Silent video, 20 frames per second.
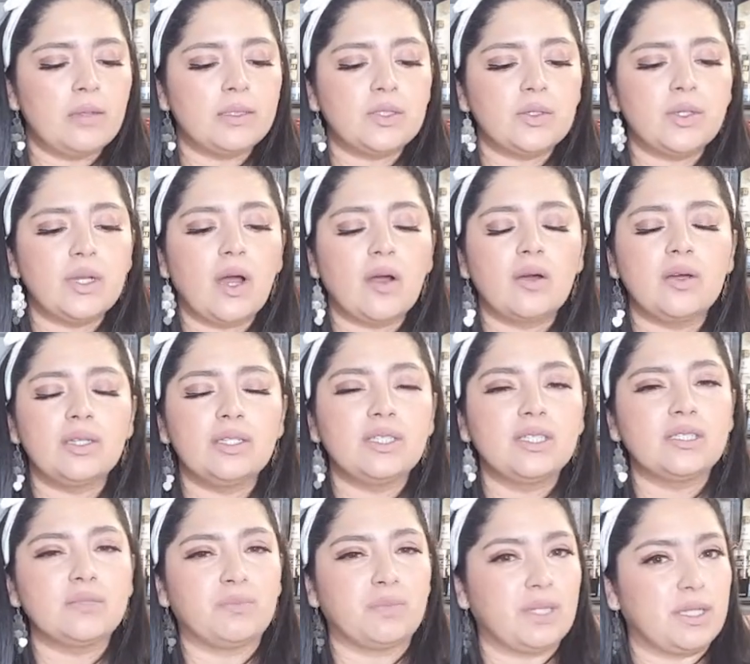So it all kind of
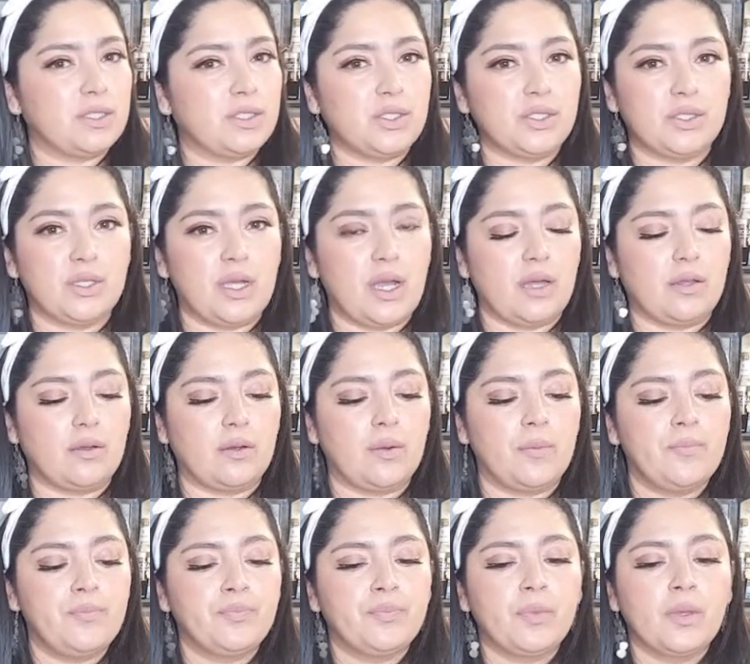just blends together.
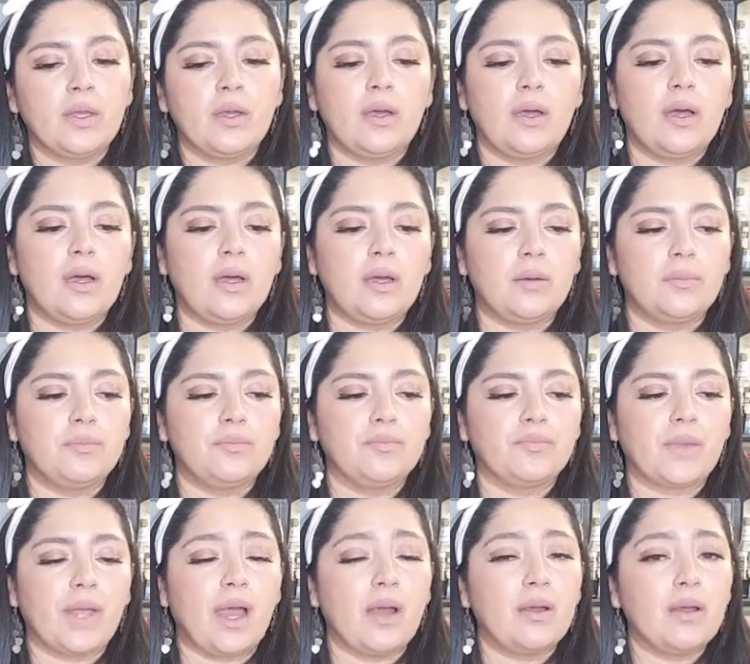I'm
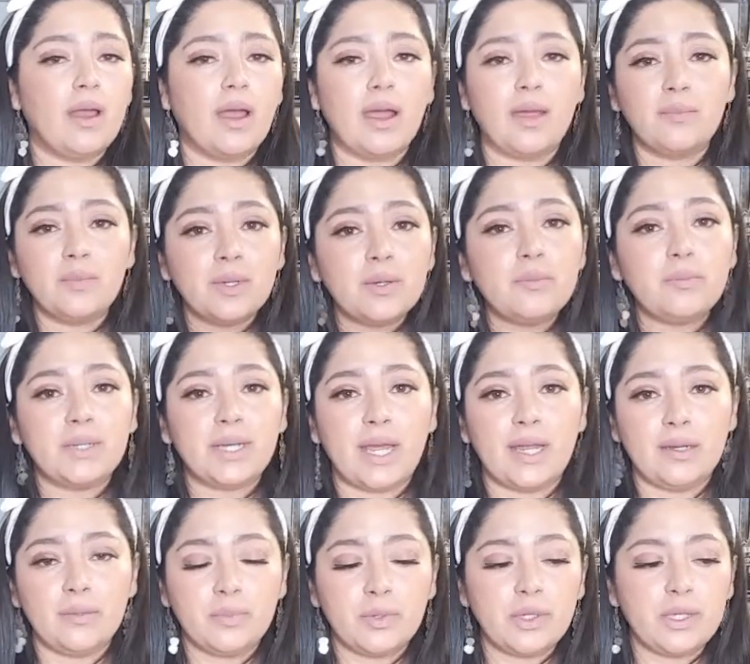a
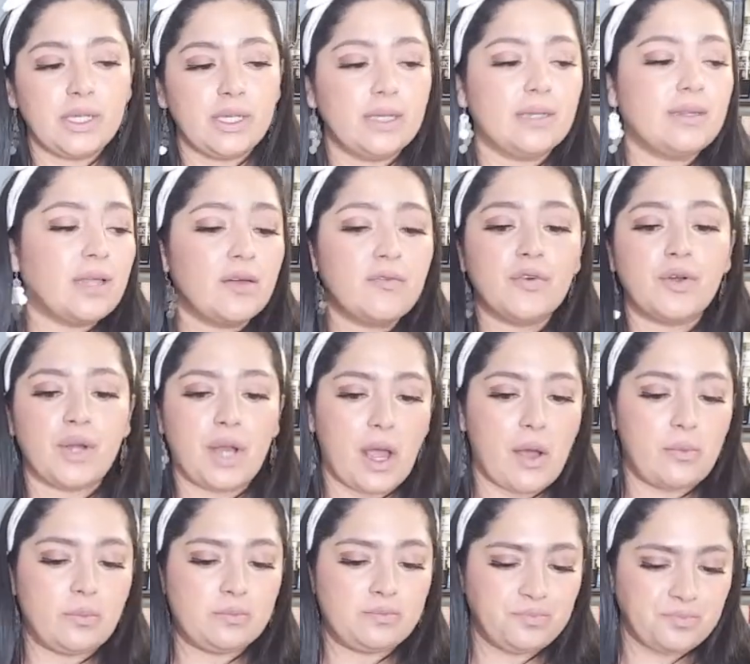banana pudding lover now.